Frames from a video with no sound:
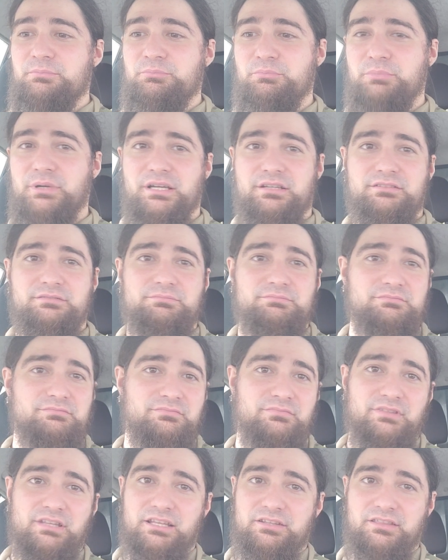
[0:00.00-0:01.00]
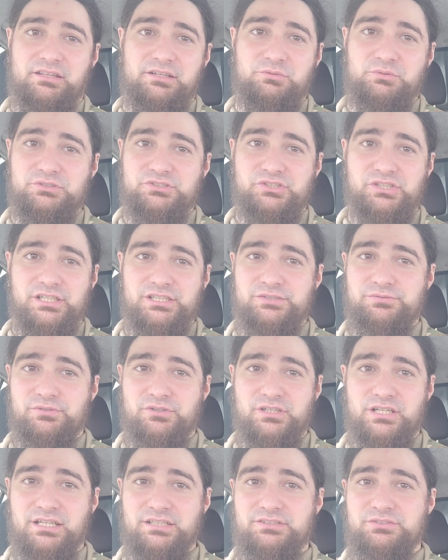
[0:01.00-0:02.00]
But nothing will change
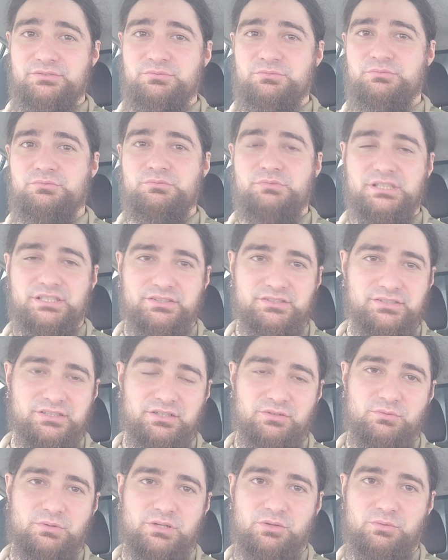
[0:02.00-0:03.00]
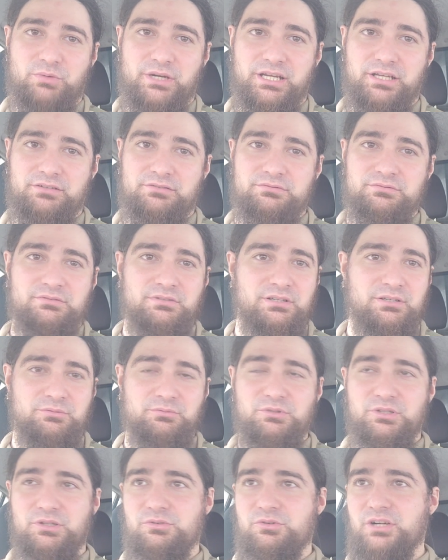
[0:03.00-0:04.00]
for us. We still will win.
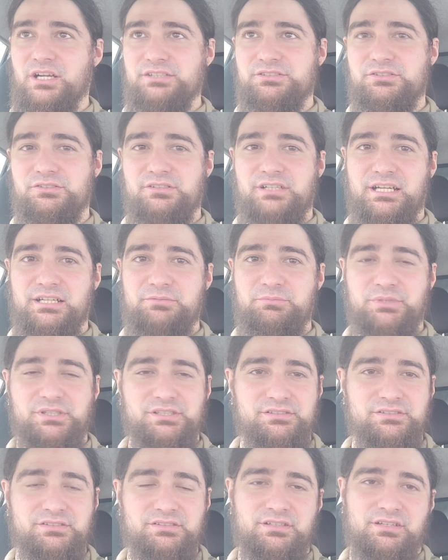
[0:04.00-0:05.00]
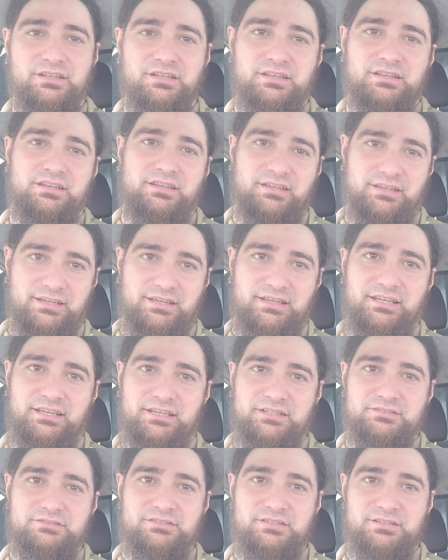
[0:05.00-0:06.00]
We'll crush our enemies,
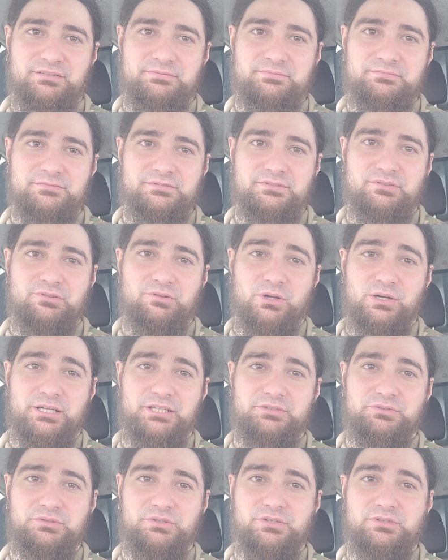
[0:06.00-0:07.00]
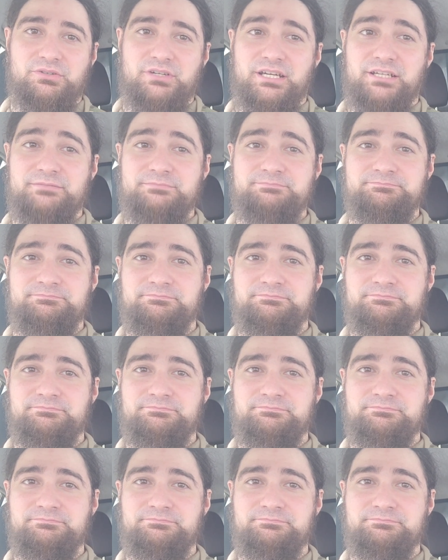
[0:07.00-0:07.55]
and glory to Ukraine.